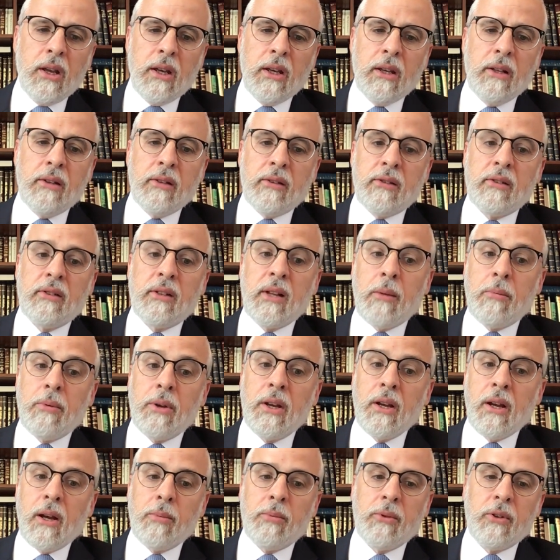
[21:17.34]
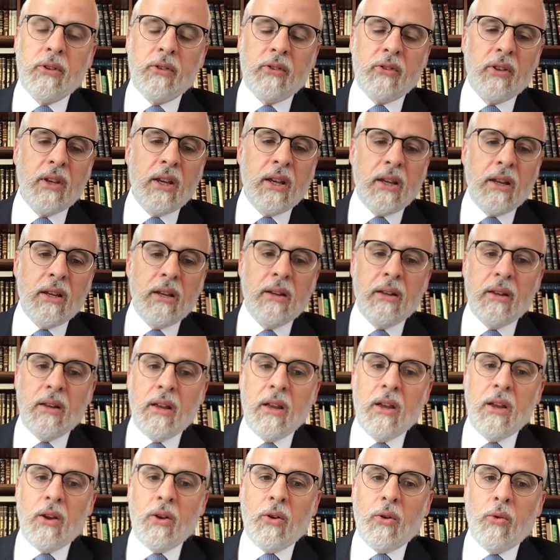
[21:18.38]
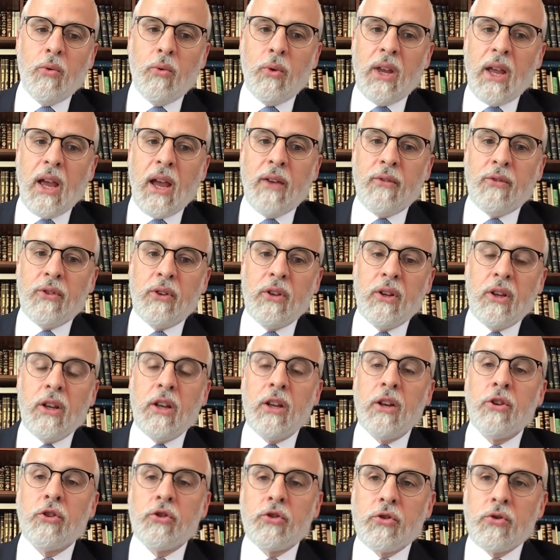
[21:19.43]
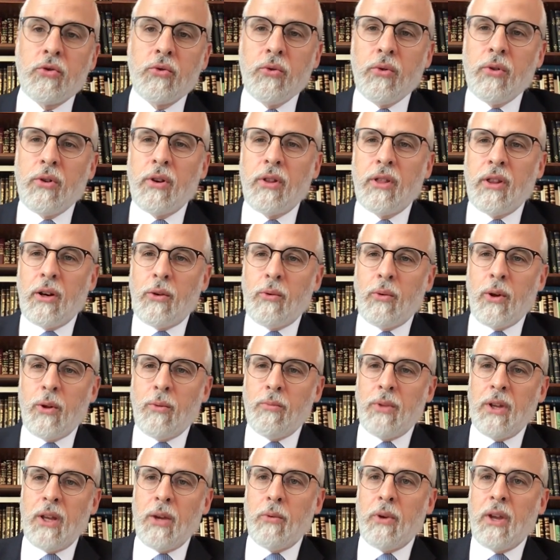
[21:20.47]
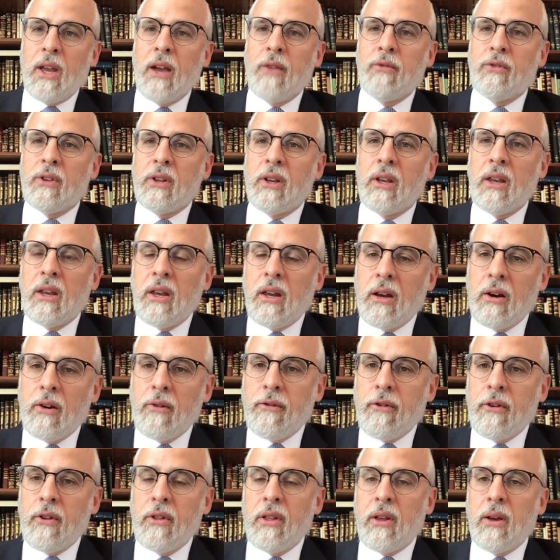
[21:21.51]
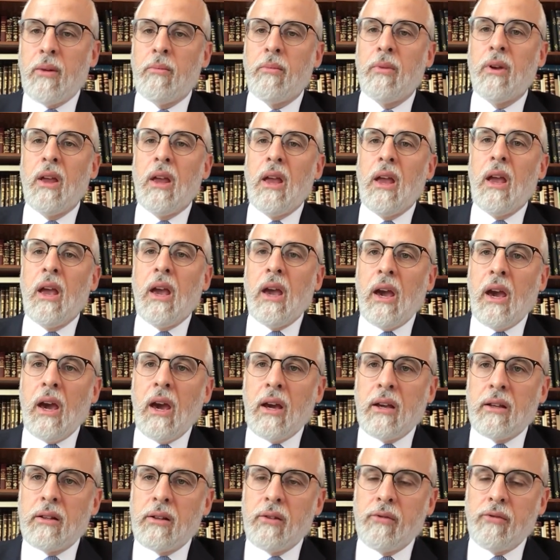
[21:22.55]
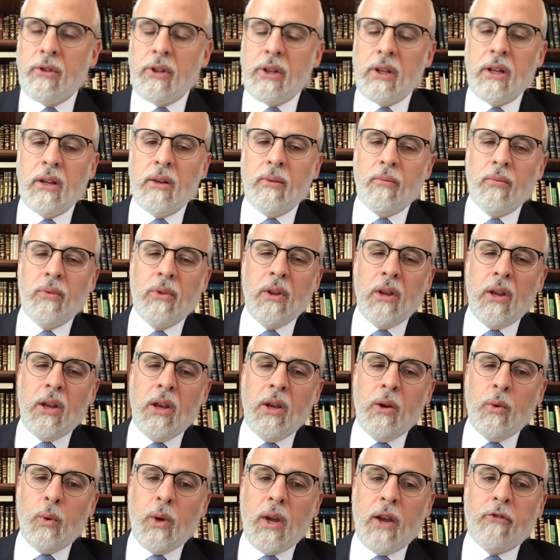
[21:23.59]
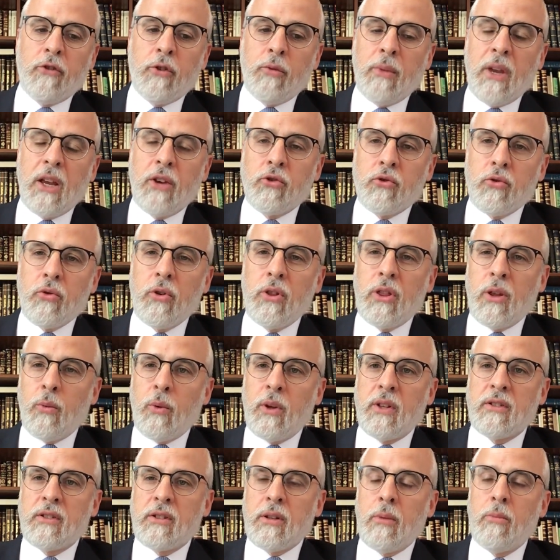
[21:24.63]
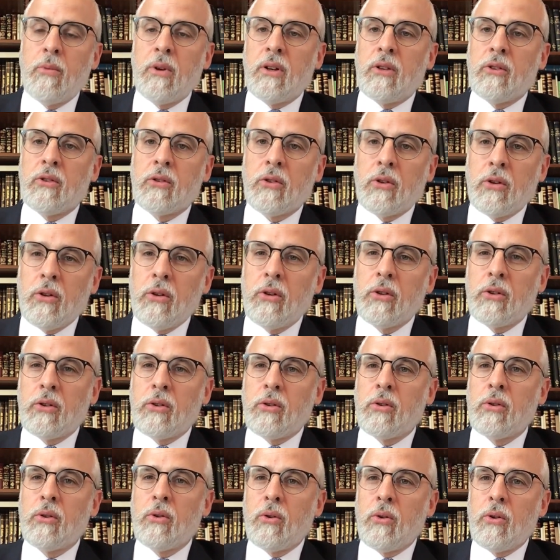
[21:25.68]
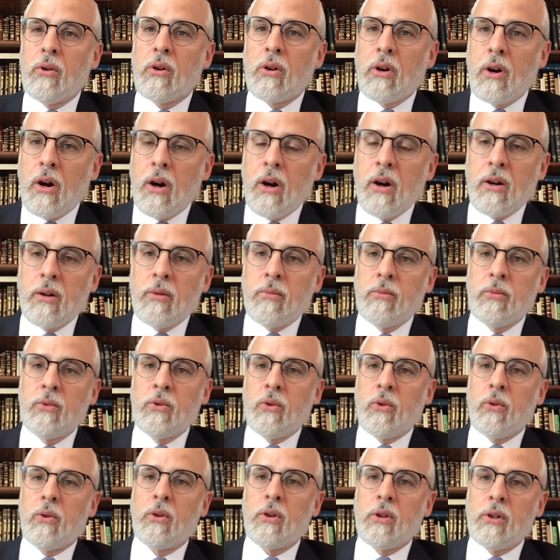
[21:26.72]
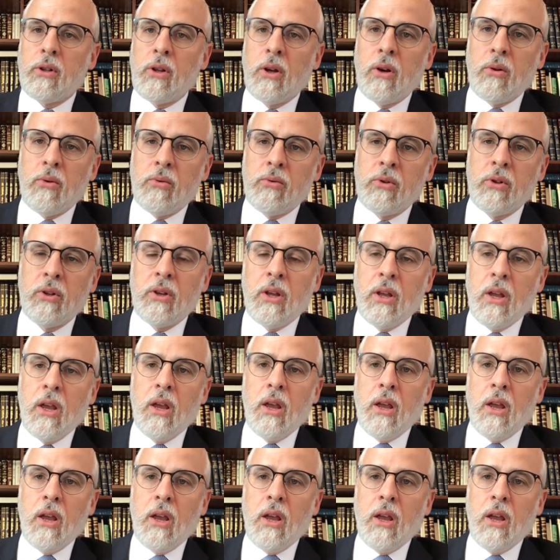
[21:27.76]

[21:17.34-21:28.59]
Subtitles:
It is stepping up to say we have to ensure their well-being, we have to care for them actively. We have to make sure that when someone is hurt or harmed or alone,